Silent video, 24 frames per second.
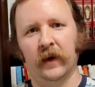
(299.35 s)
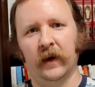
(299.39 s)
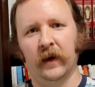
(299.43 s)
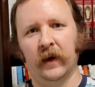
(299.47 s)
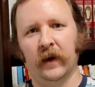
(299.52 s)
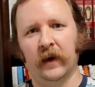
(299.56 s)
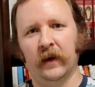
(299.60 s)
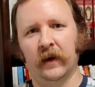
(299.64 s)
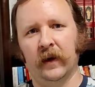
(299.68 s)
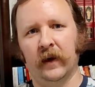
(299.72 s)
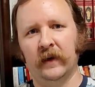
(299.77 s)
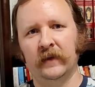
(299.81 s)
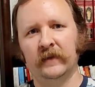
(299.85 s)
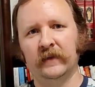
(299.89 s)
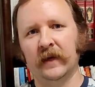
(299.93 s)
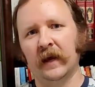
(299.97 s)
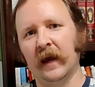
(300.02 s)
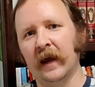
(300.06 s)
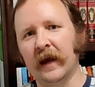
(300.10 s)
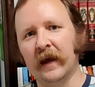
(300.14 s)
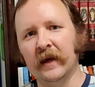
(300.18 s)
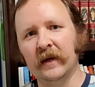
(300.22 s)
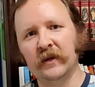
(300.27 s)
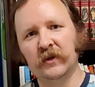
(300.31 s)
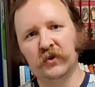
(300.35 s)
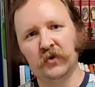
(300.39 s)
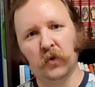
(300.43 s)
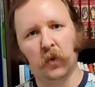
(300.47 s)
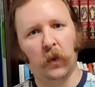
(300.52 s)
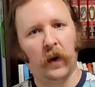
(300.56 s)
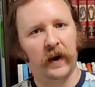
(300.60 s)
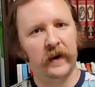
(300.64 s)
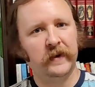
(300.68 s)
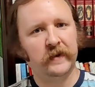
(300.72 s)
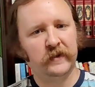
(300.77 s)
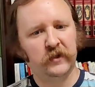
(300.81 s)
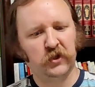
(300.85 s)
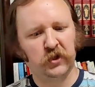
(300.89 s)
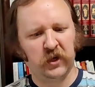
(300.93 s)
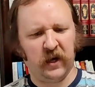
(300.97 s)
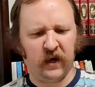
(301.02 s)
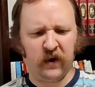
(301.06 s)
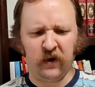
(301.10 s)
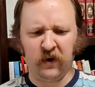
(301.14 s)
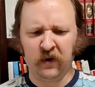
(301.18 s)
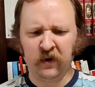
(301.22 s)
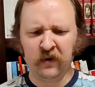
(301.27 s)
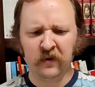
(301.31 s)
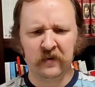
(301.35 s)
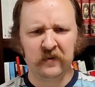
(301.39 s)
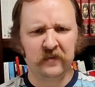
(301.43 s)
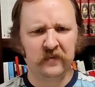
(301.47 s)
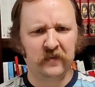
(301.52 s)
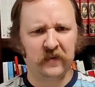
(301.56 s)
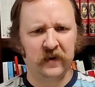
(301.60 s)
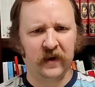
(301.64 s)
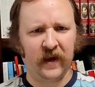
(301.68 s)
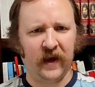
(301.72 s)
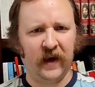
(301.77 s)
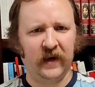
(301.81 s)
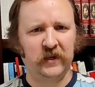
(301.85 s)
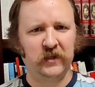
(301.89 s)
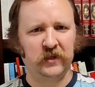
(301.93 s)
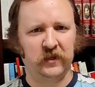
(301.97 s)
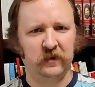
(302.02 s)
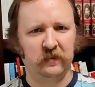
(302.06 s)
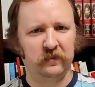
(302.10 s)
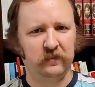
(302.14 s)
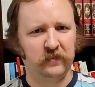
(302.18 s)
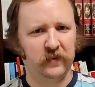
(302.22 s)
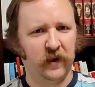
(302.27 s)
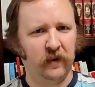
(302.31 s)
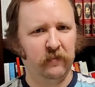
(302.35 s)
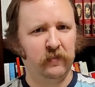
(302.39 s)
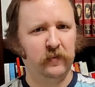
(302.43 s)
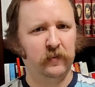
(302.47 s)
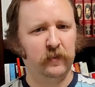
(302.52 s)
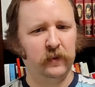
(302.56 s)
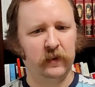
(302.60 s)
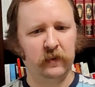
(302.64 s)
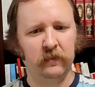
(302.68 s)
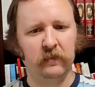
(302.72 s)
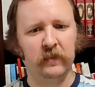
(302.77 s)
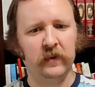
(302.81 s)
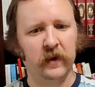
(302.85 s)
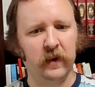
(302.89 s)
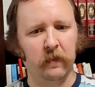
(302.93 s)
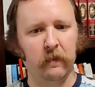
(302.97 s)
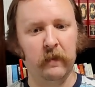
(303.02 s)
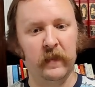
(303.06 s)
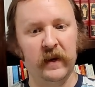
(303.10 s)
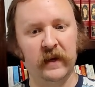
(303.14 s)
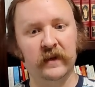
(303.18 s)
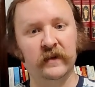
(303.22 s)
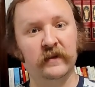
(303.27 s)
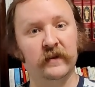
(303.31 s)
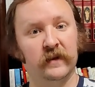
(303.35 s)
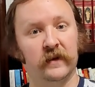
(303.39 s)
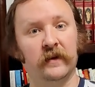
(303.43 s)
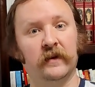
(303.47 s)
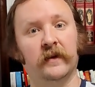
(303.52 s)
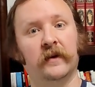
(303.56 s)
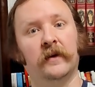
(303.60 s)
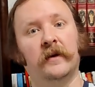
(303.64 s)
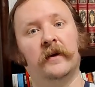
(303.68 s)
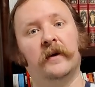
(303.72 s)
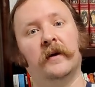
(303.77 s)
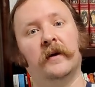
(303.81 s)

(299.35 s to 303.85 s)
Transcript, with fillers: a nice aged white cheddar would actually probably be amazing